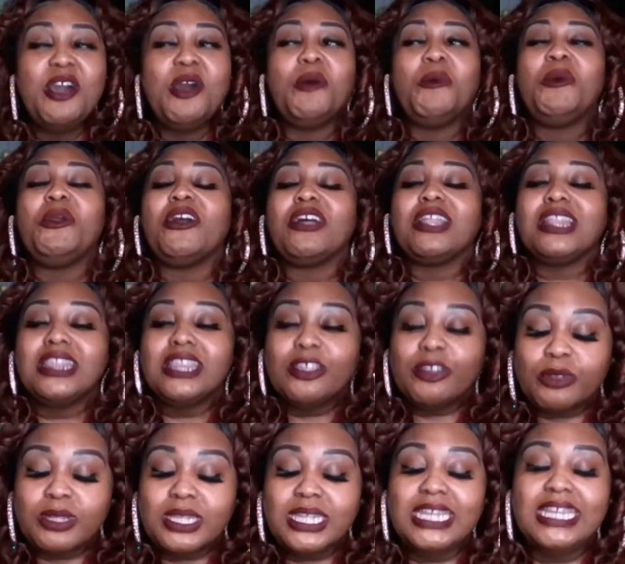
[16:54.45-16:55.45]
We are
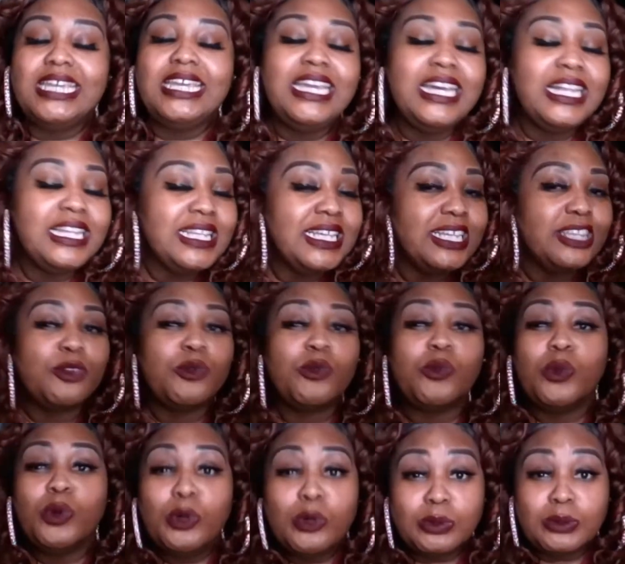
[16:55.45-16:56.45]
literally healing the
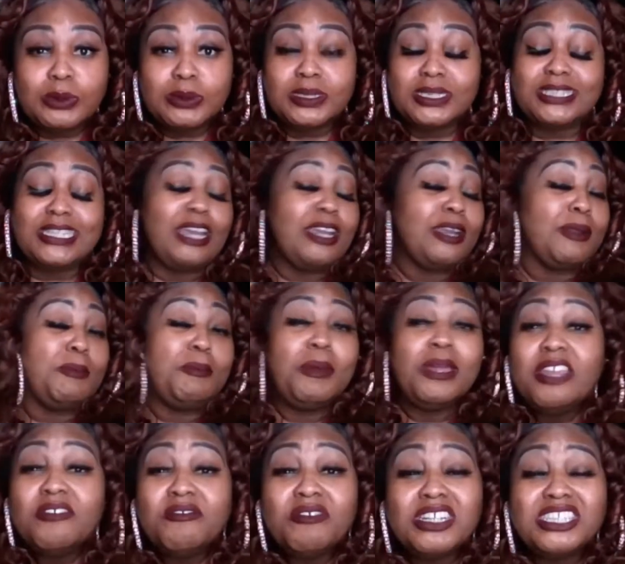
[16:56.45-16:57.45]
wounds that
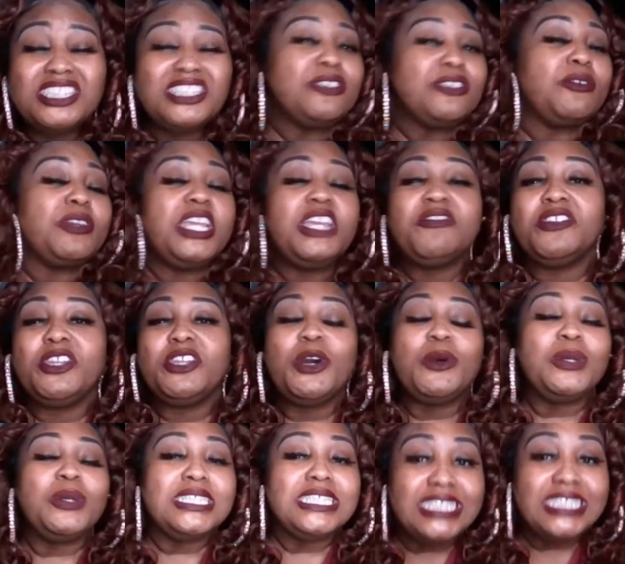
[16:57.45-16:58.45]
many of us don't even know
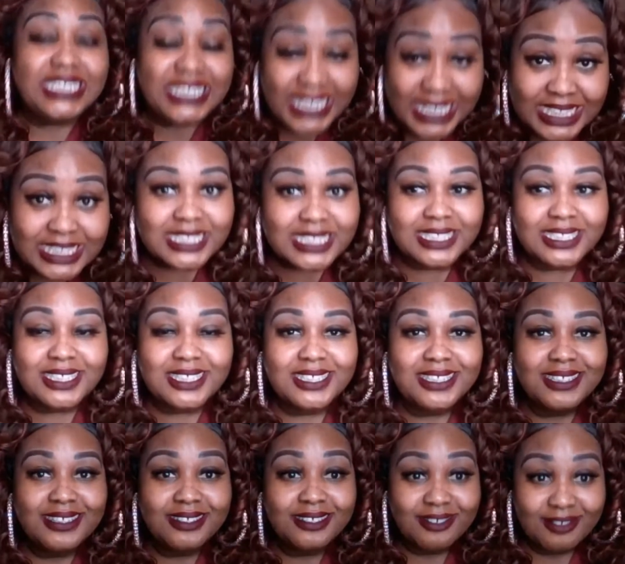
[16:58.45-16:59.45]
exist,
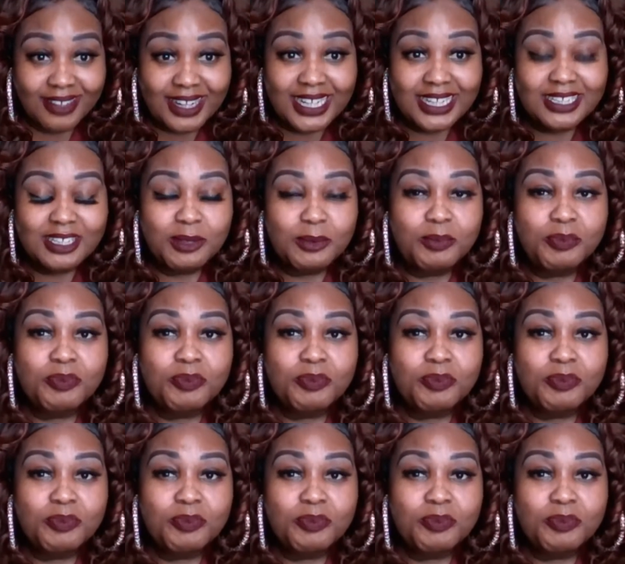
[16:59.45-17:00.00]
right?